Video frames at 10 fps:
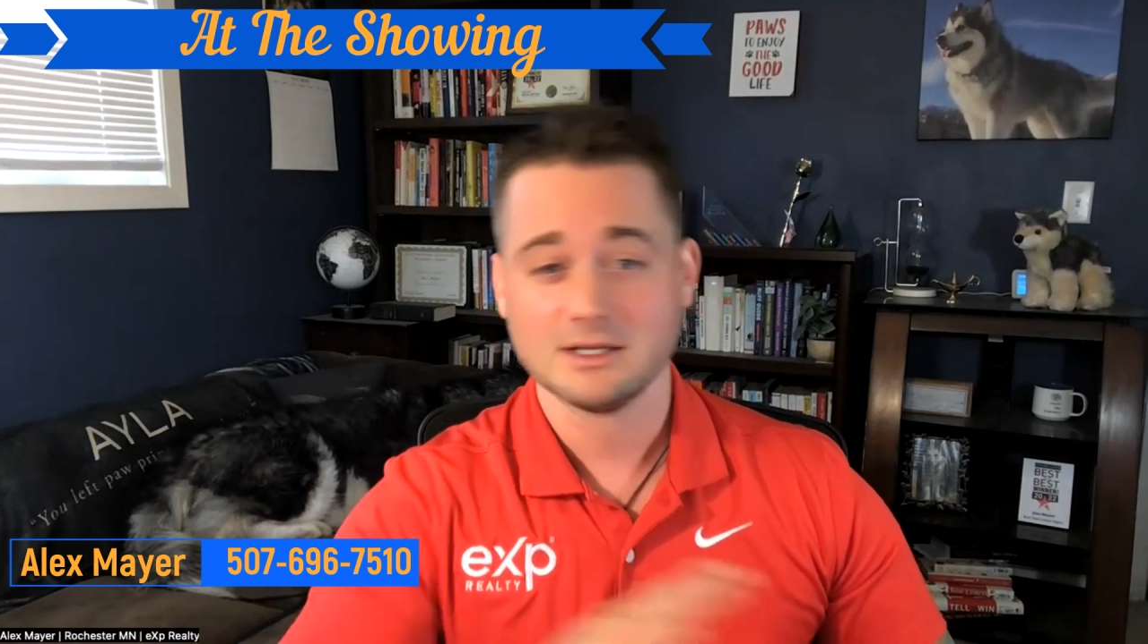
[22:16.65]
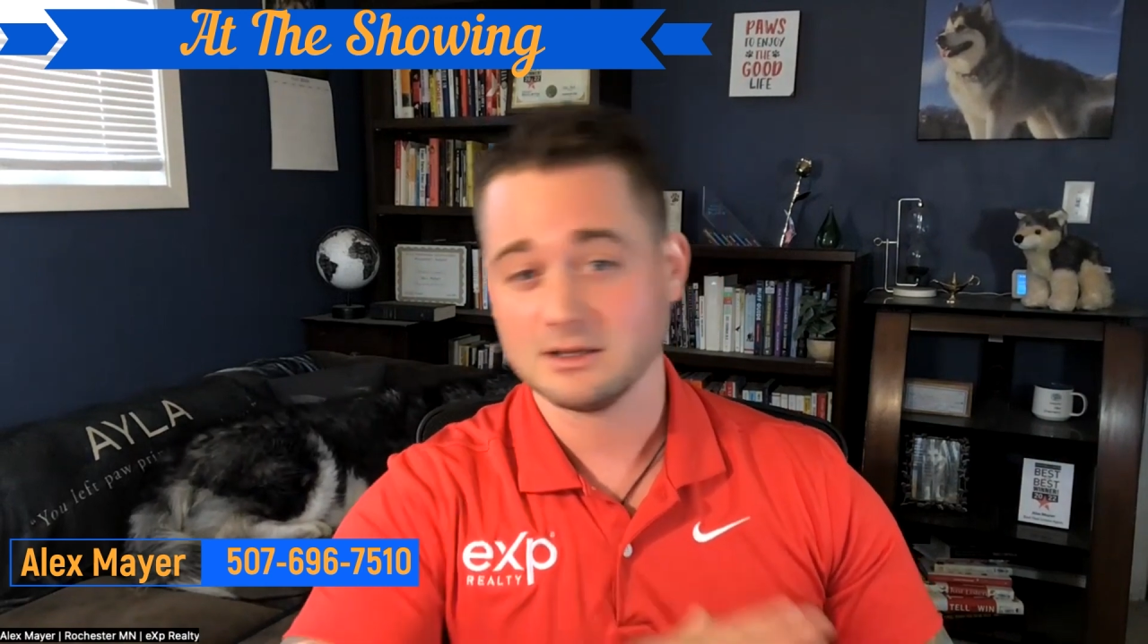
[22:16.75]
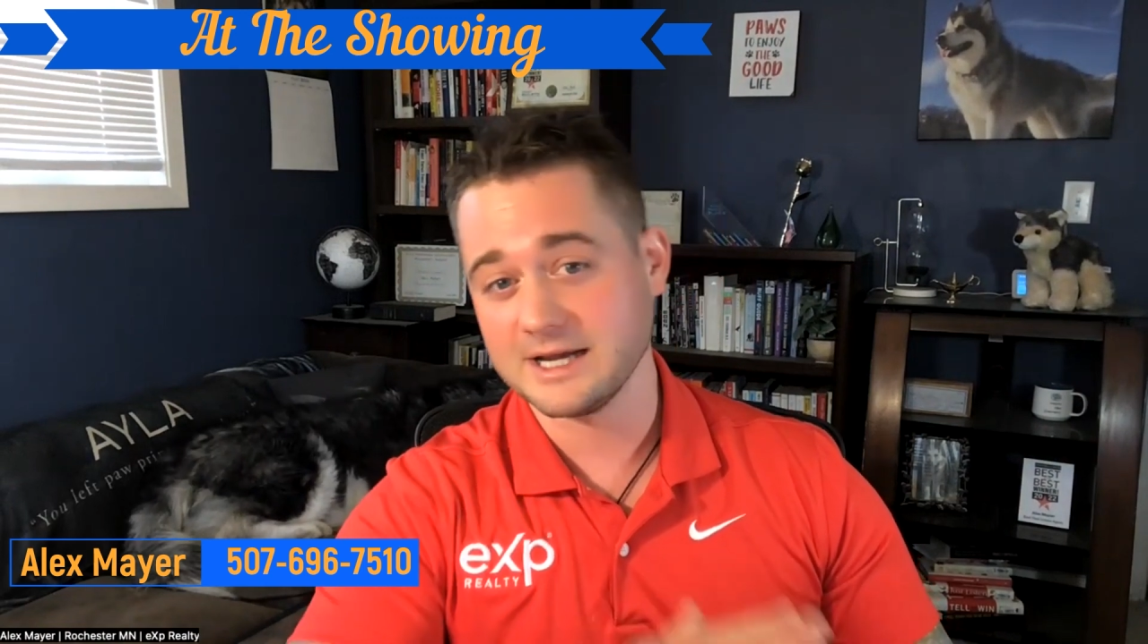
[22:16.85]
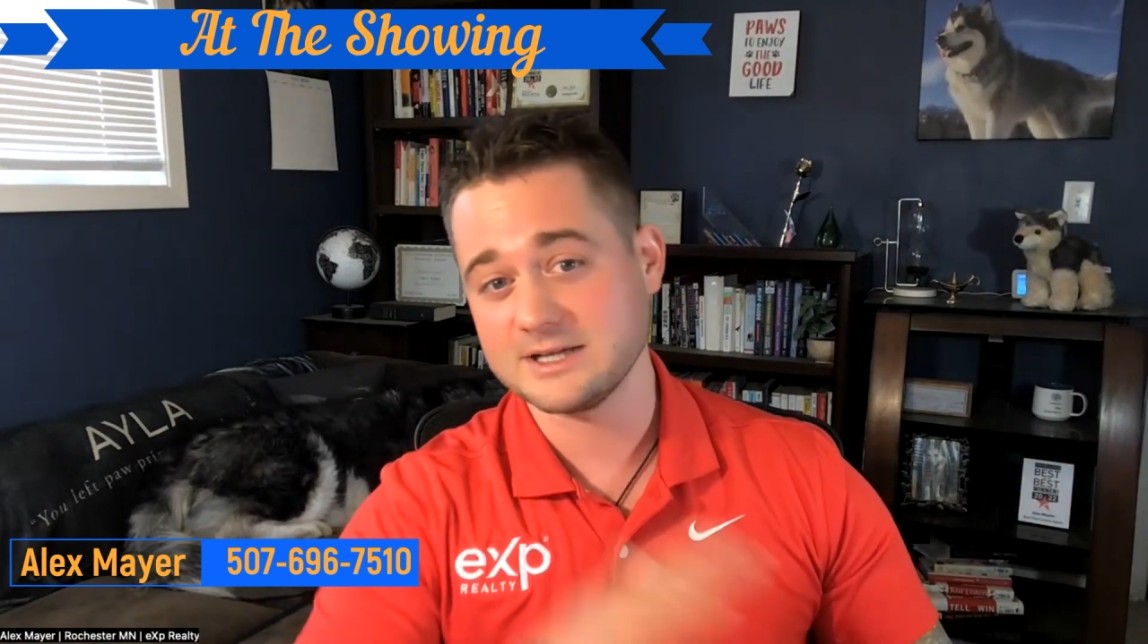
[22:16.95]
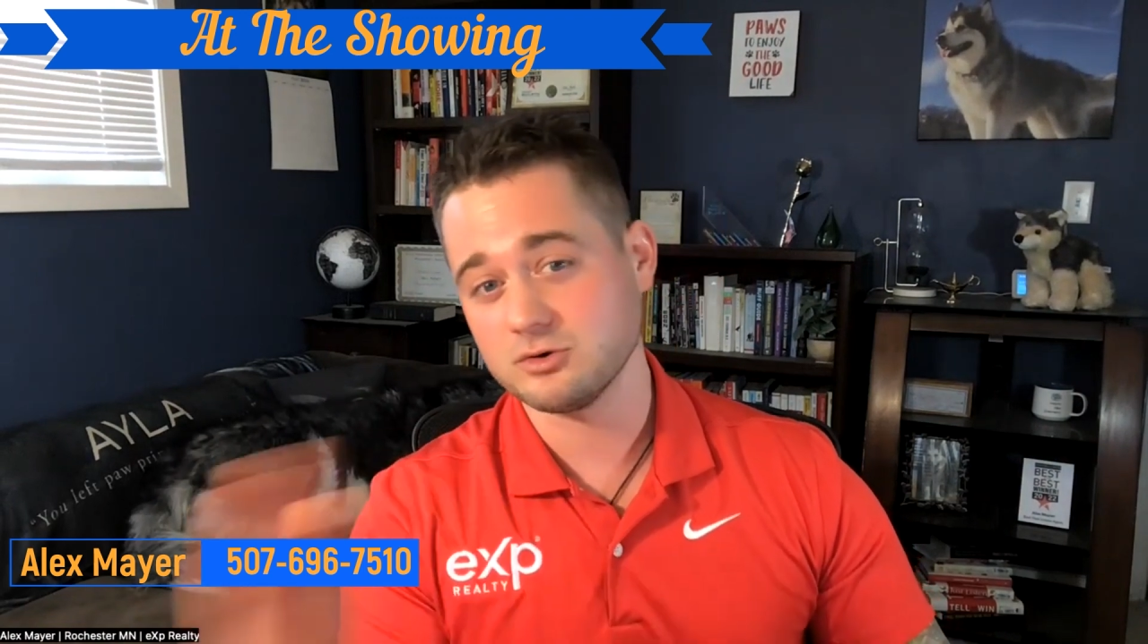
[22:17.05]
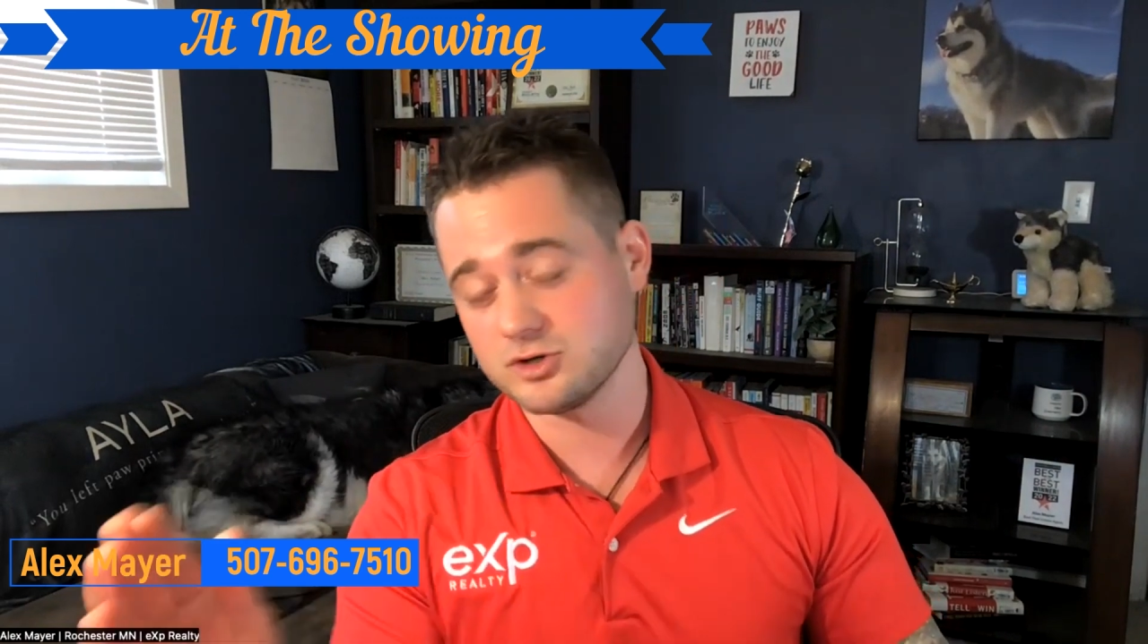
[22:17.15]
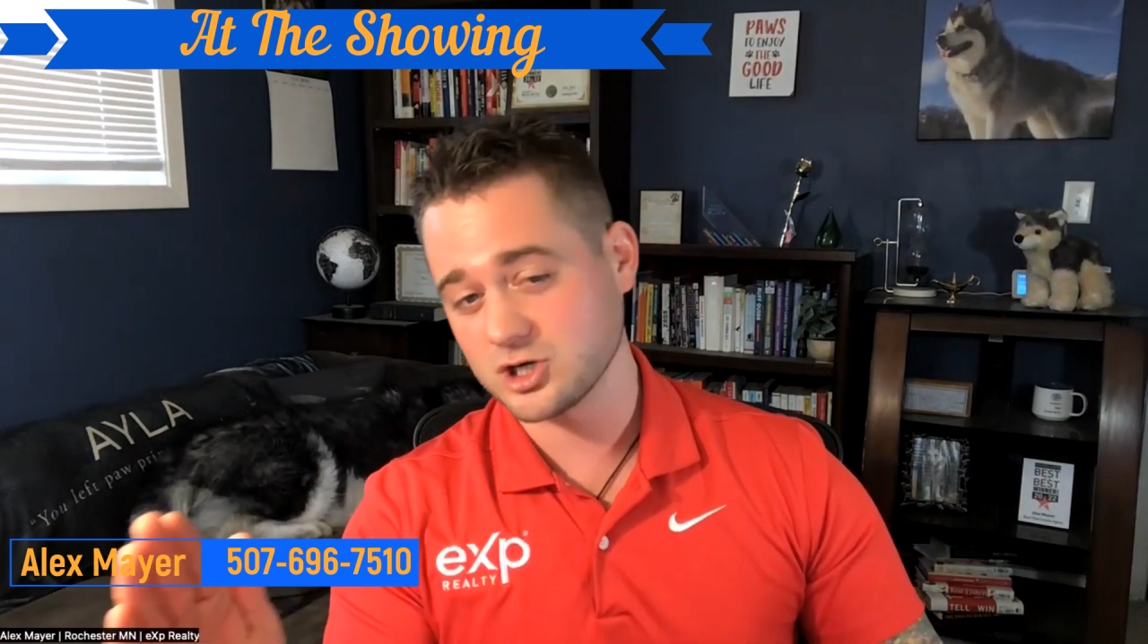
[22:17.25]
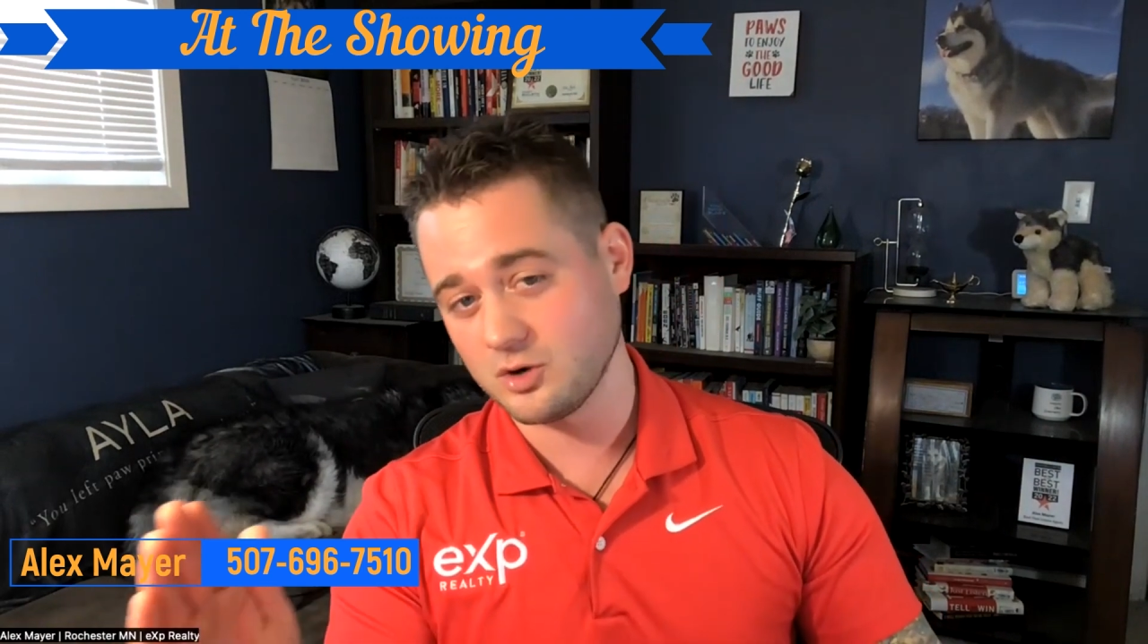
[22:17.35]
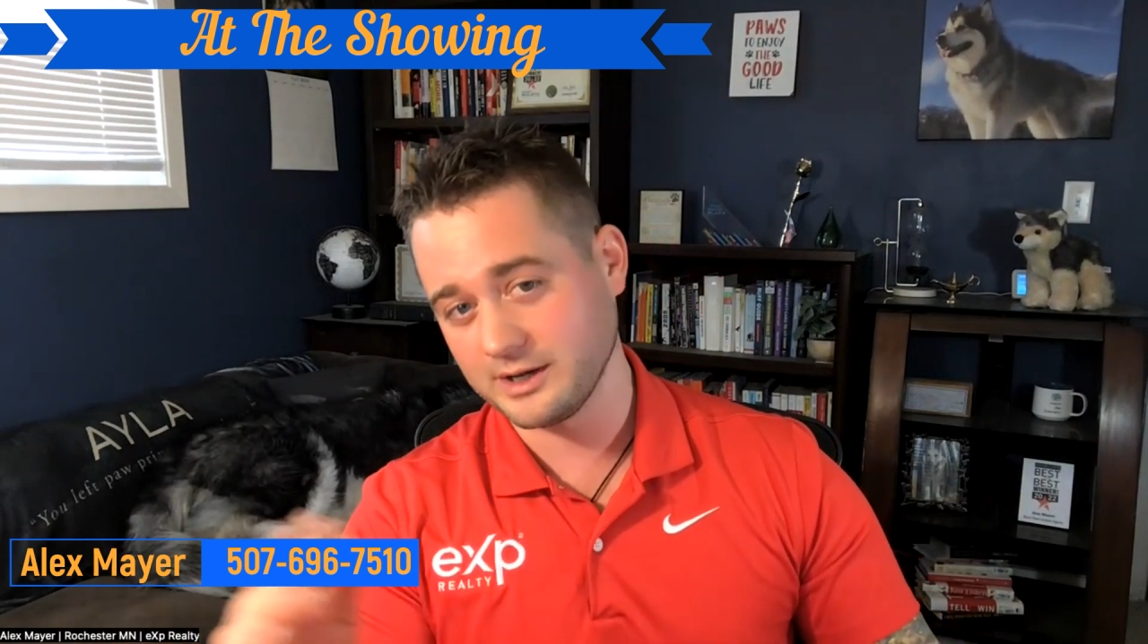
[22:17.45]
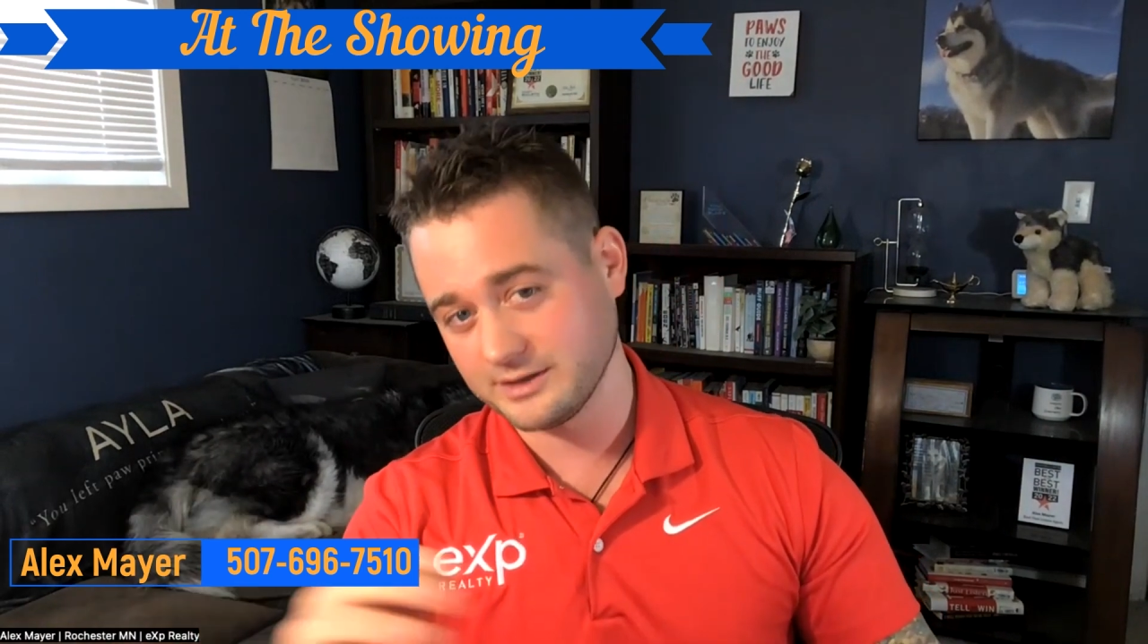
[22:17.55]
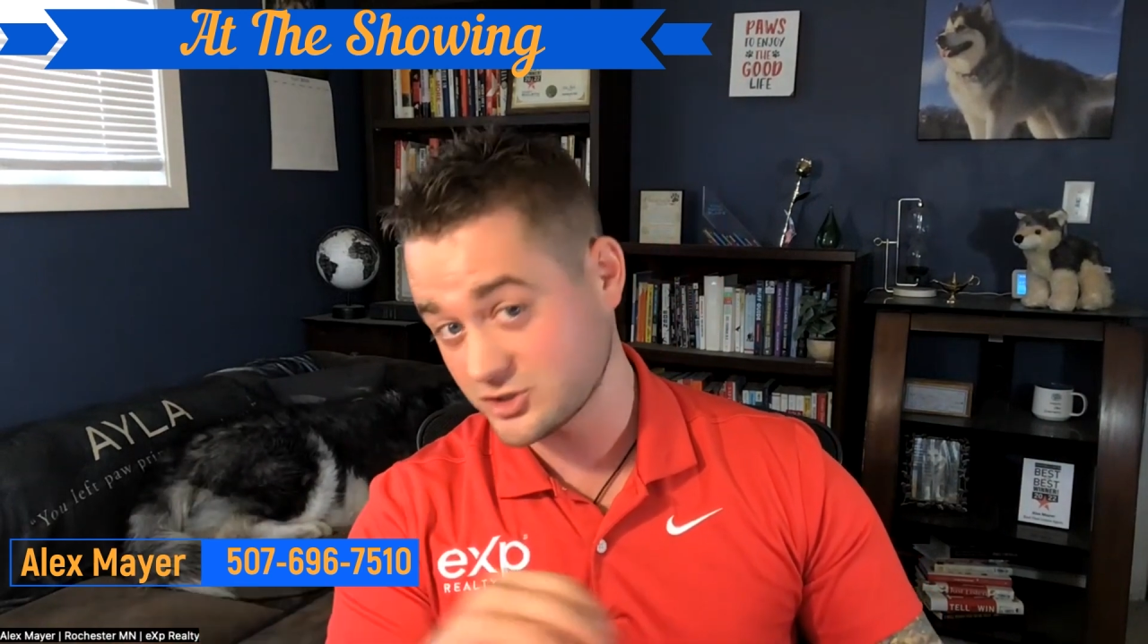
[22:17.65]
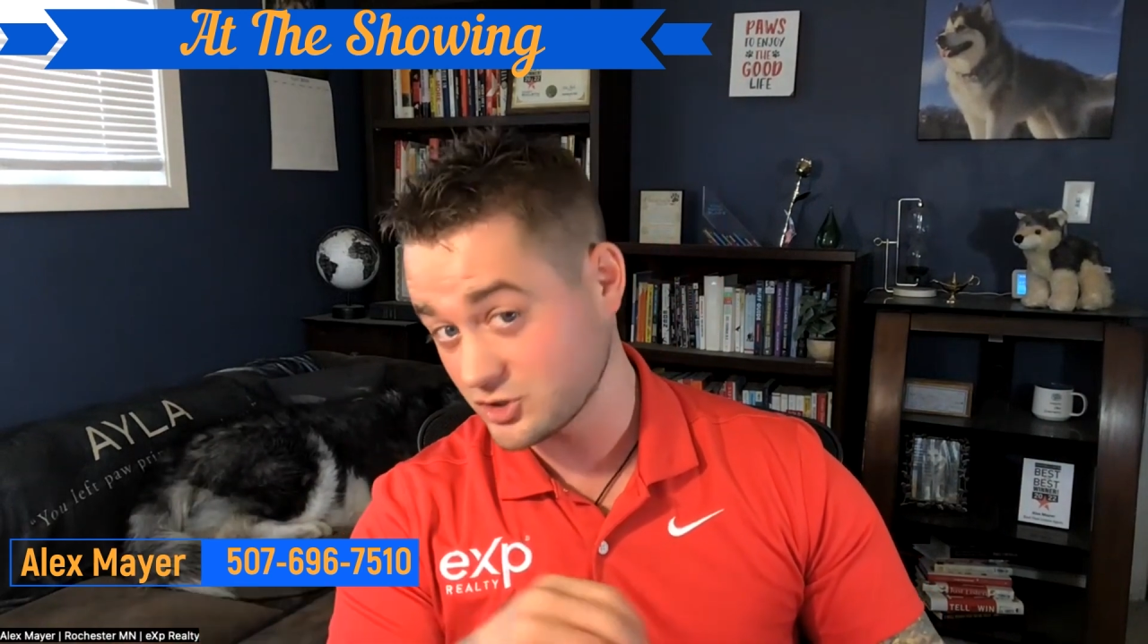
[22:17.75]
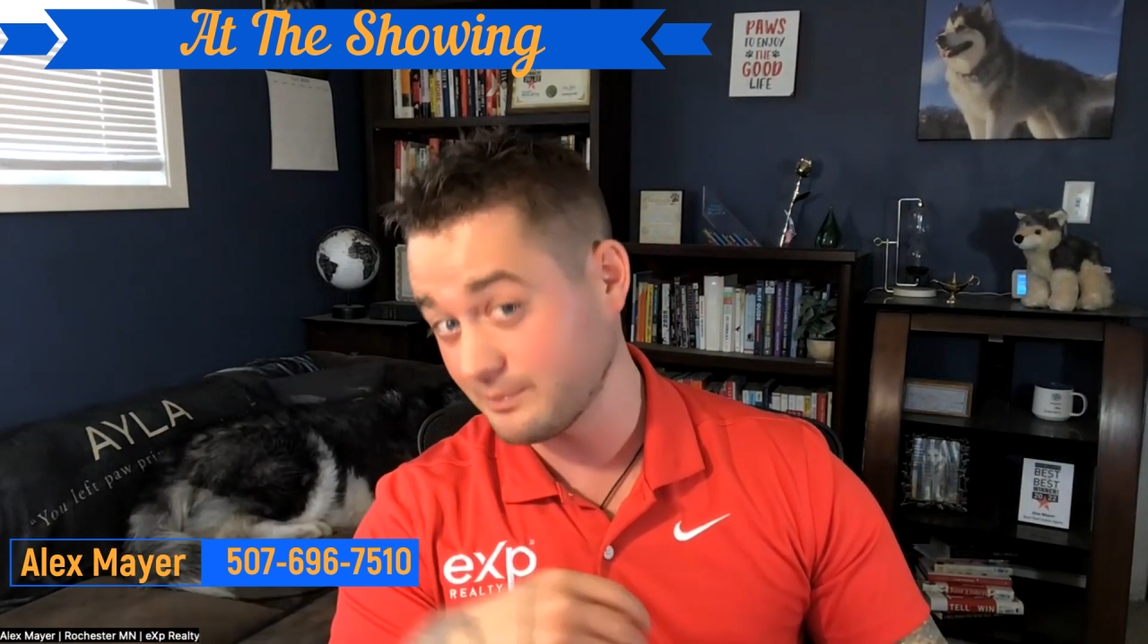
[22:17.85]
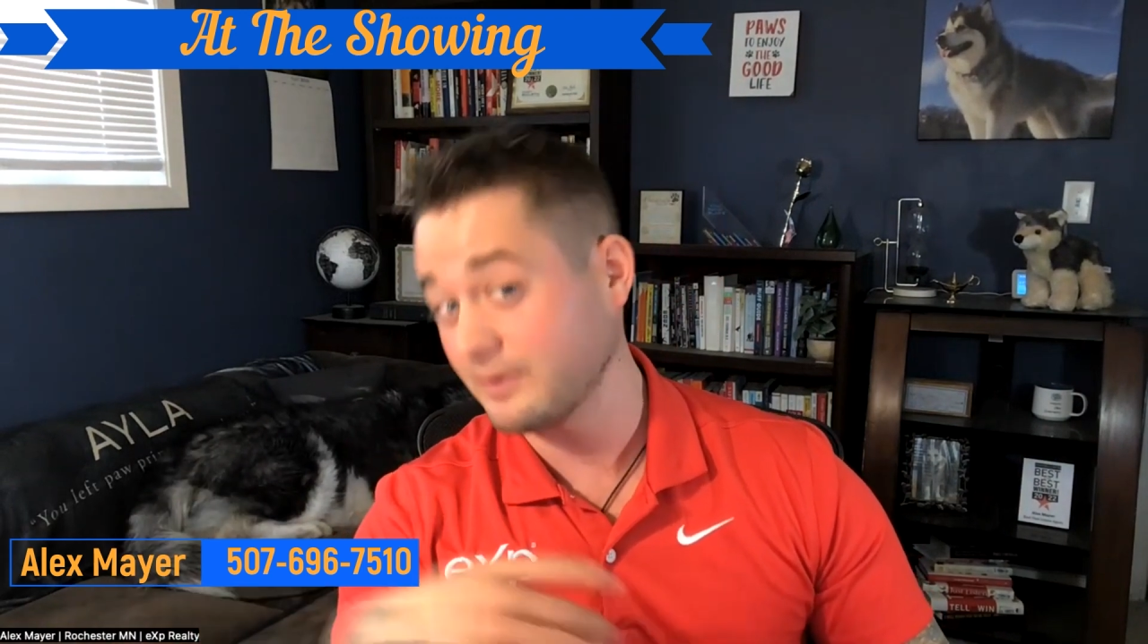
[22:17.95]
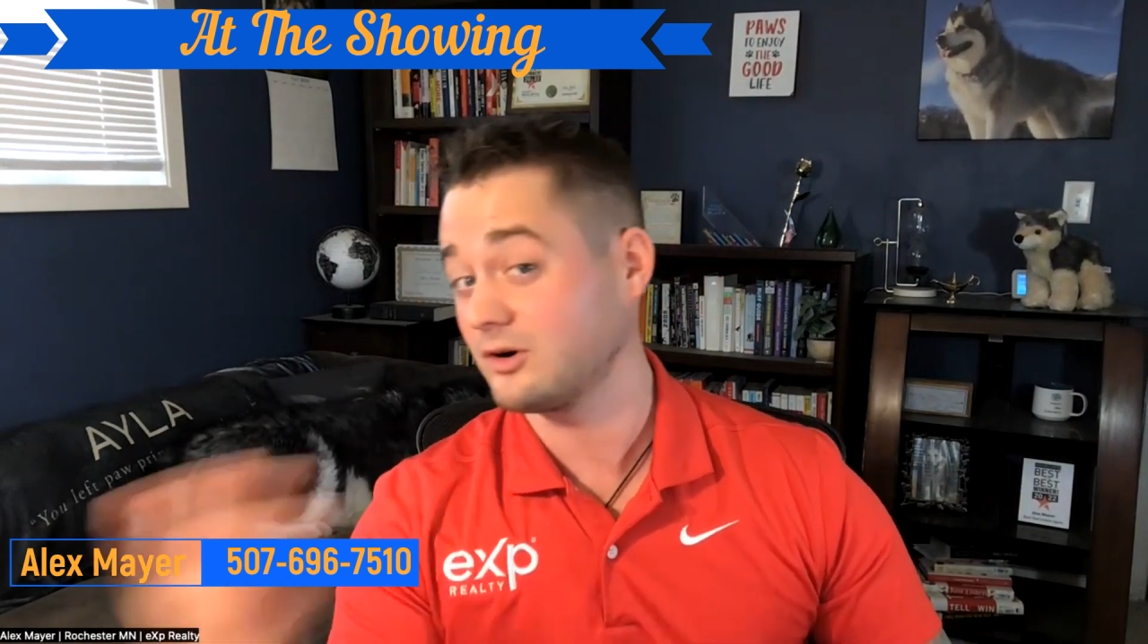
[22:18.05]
late to a showing than show up